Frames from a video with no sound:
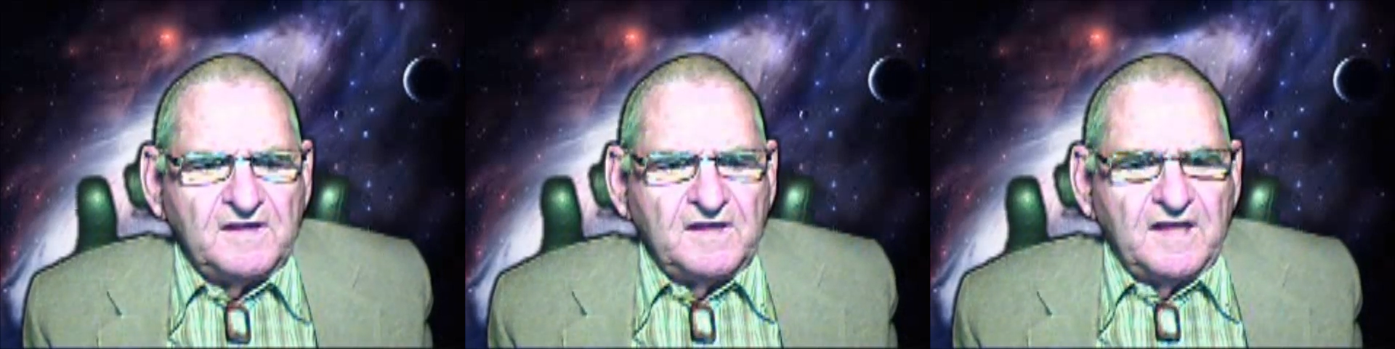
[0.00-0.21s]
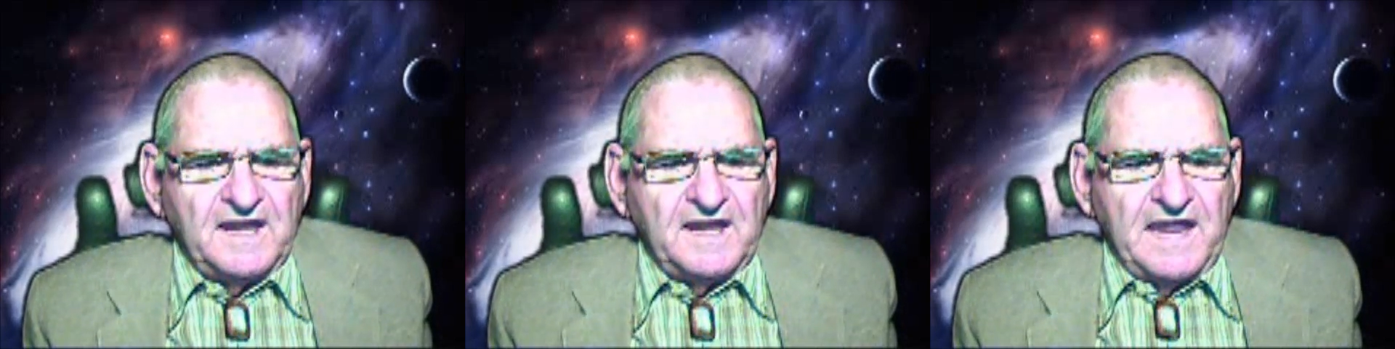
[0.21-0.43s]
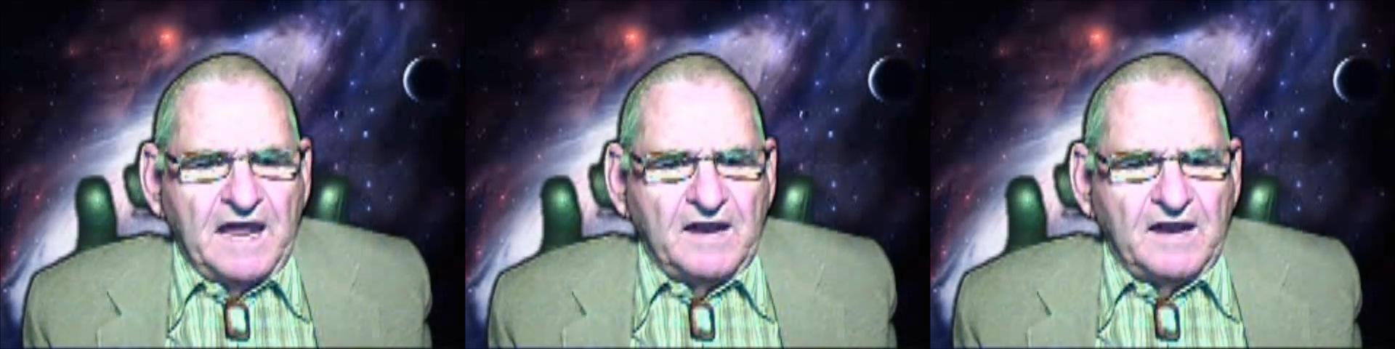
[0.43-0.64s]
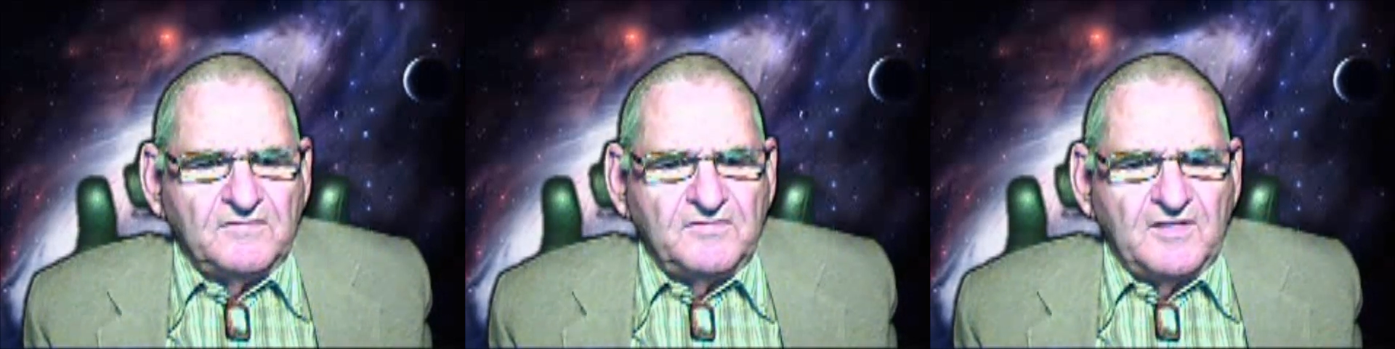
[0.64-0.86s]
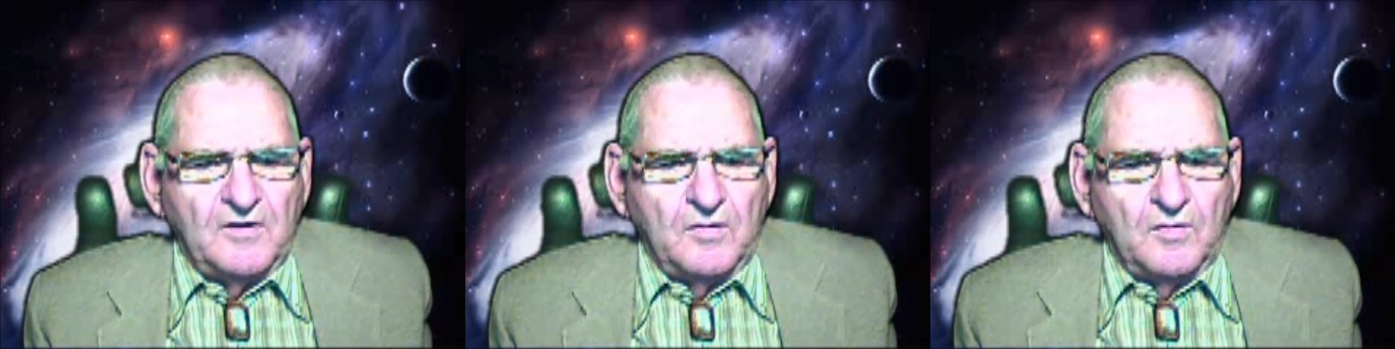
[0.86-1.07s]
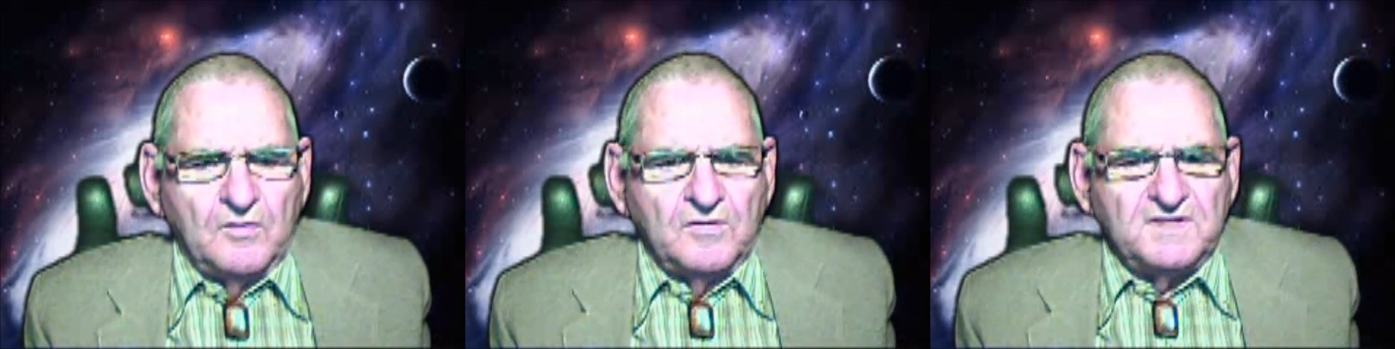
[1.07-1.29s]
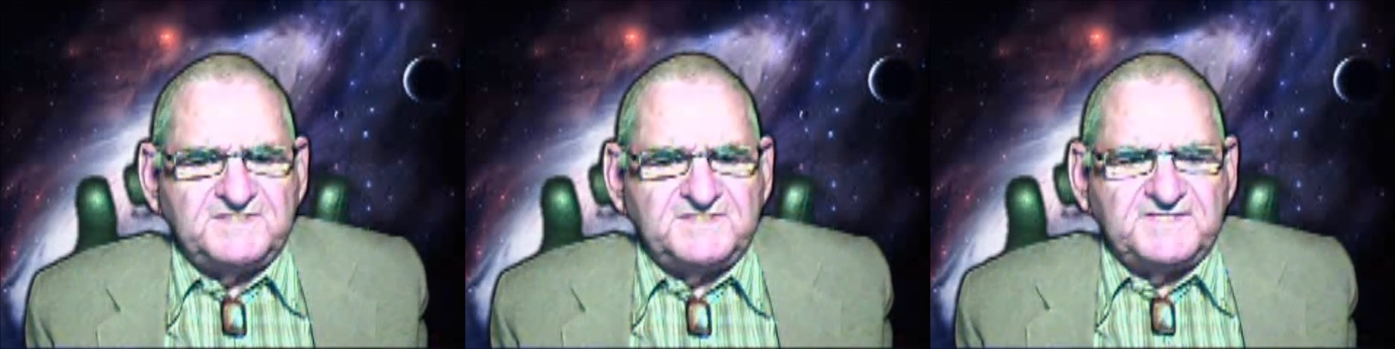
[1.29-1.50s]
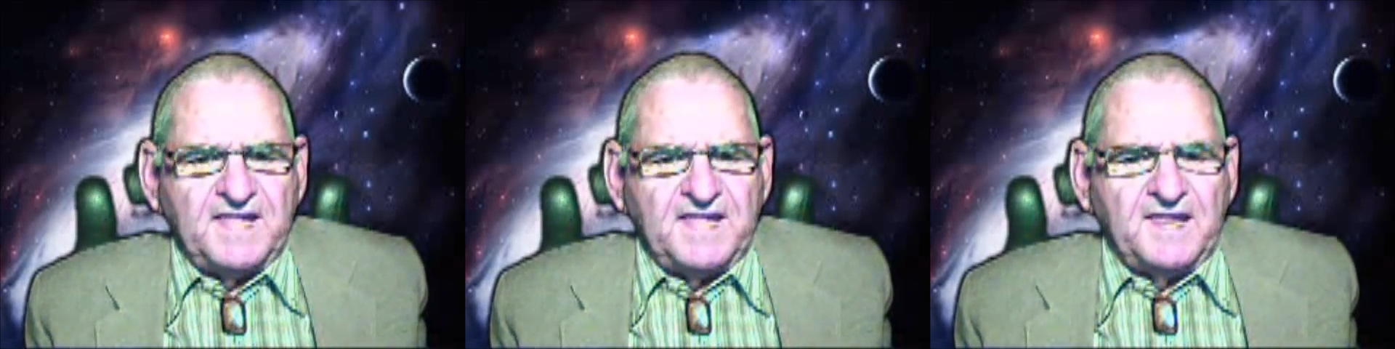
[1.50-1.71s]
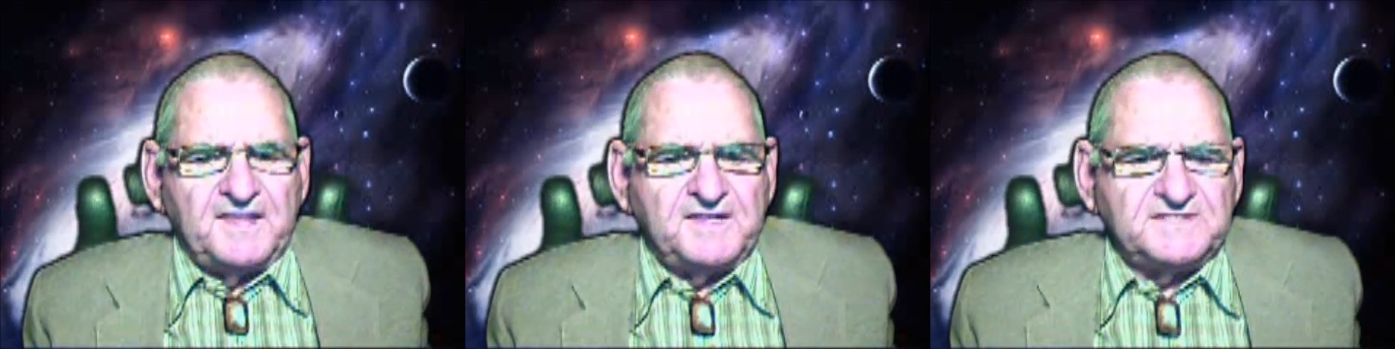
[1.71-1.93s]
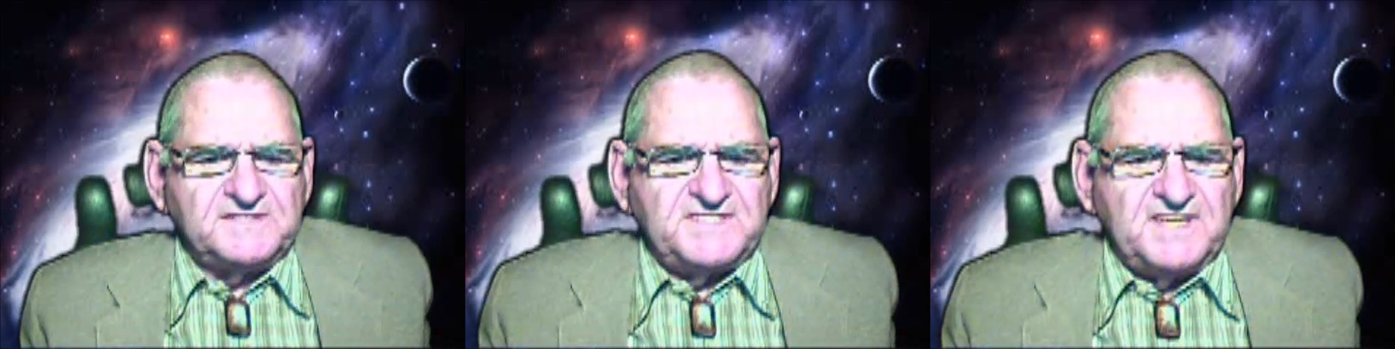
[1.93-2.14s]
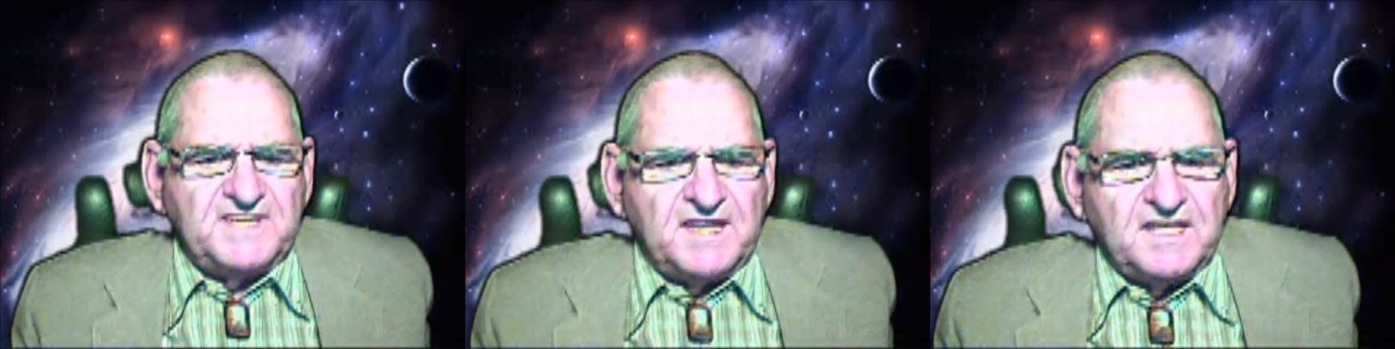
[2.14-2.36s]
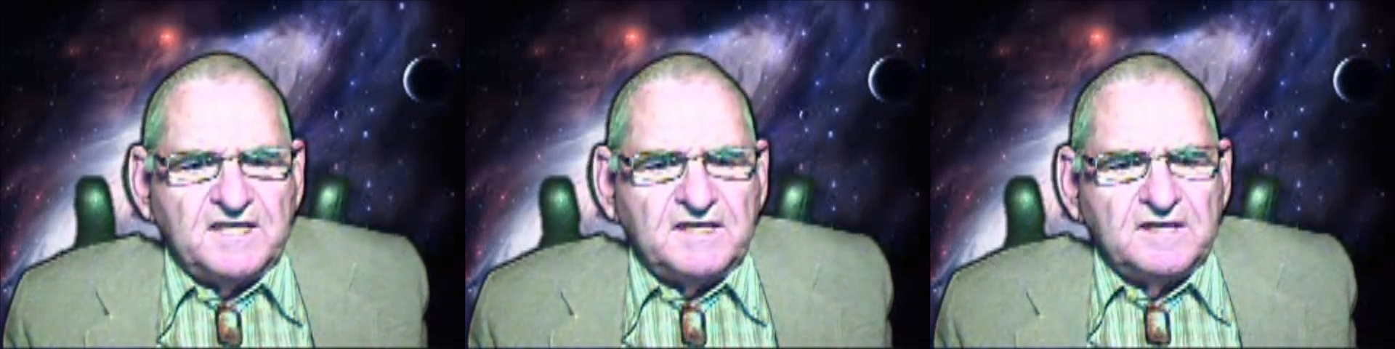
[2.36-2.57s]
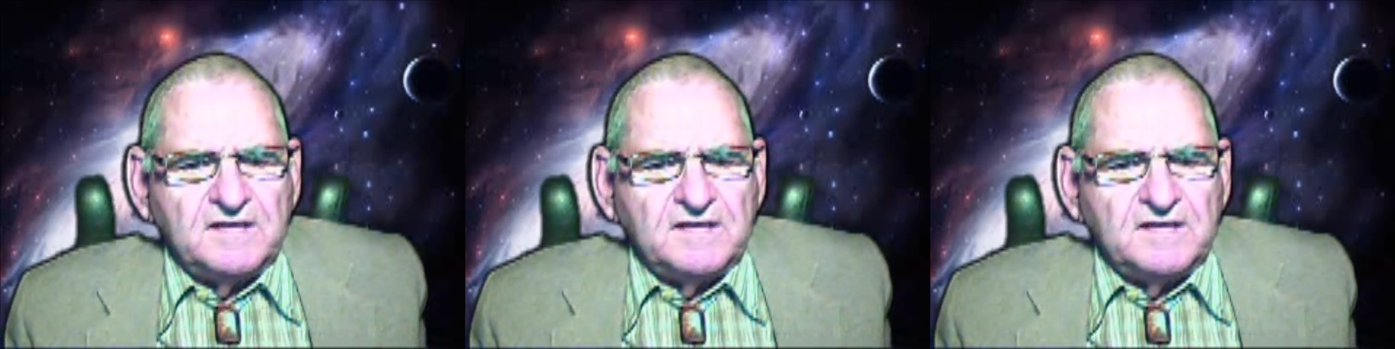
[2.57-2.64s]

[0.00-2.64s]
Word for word: and out of the holy city